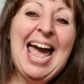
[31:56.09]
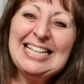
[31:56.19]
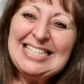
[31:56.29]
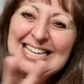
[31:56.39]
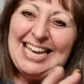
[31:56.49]

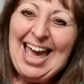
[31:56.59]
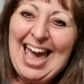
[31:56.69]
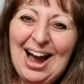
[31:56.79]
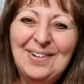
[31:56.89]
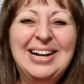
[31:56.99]
and see
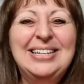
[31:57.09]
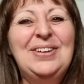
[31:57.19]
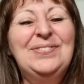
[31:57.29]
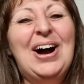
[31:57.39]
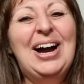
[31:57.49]
how I
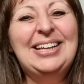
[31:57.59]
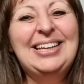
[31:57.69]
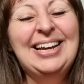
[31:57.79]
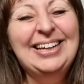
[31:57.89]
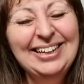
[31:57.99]

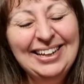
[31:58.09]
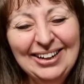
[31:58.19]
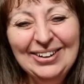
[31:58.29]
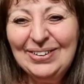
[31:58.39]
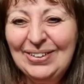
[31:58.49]
divided
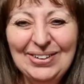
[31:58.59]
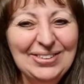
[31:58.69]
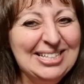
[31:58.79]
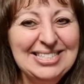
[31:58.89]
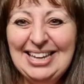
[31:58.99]

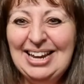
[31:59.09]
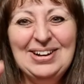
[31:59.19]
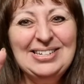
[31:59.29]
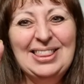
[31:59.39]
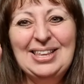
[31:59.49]
all this
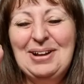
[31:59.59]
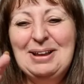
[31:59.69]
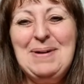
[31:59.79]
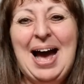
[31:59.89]
gear into three